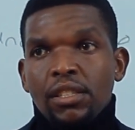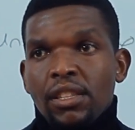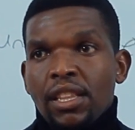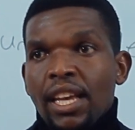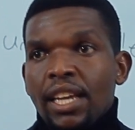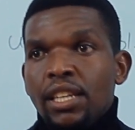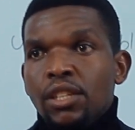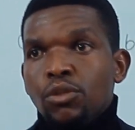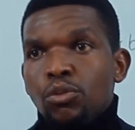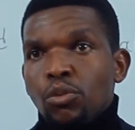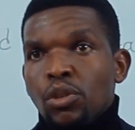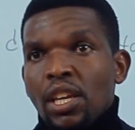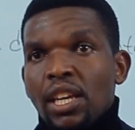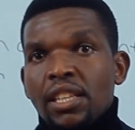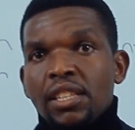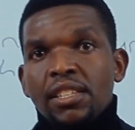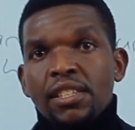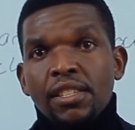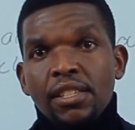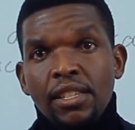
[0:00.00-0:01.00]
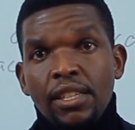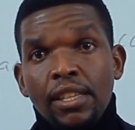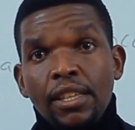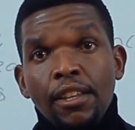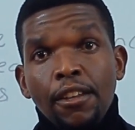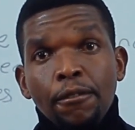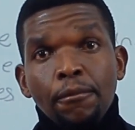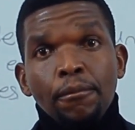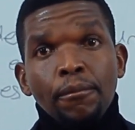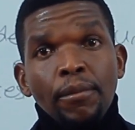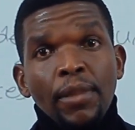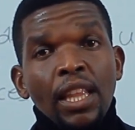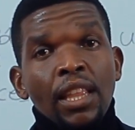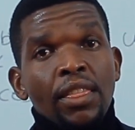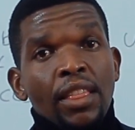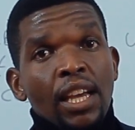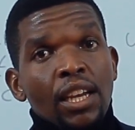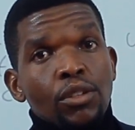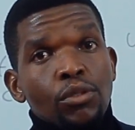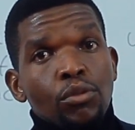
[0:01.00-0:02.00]
That is, we can see,
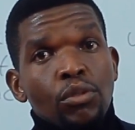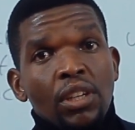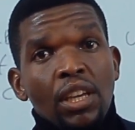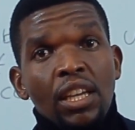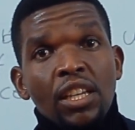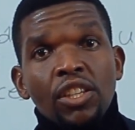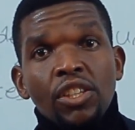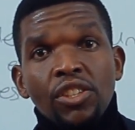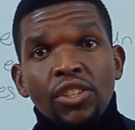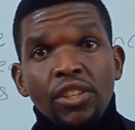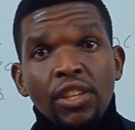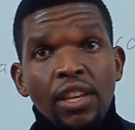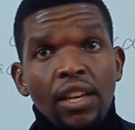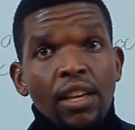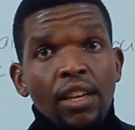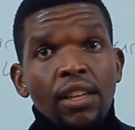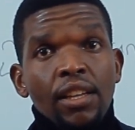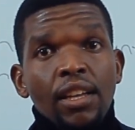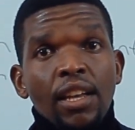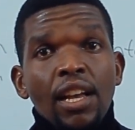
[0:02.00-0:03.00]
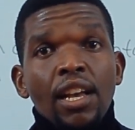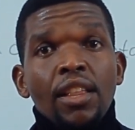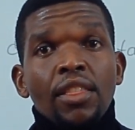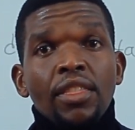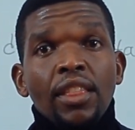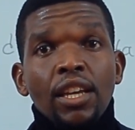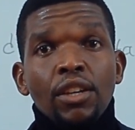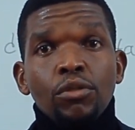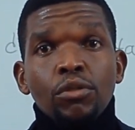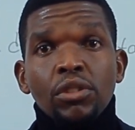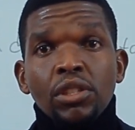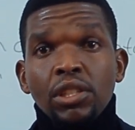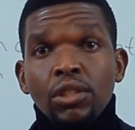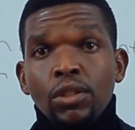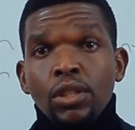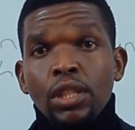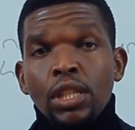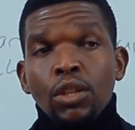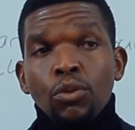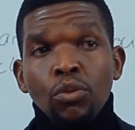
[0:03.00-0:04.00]
that is, we can hear, that is,
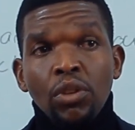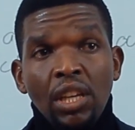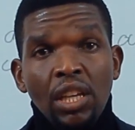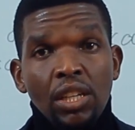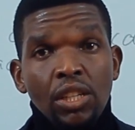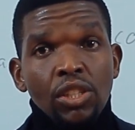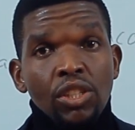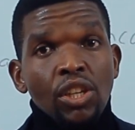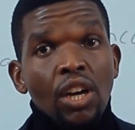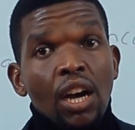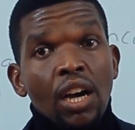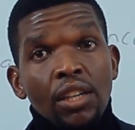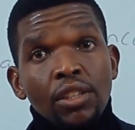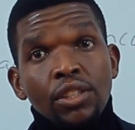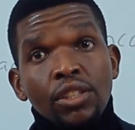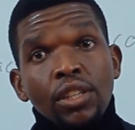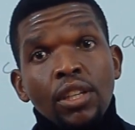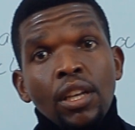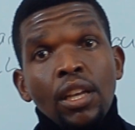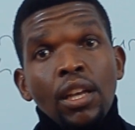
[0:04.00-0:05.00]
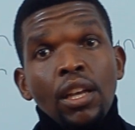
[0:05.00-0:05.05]
we can touch,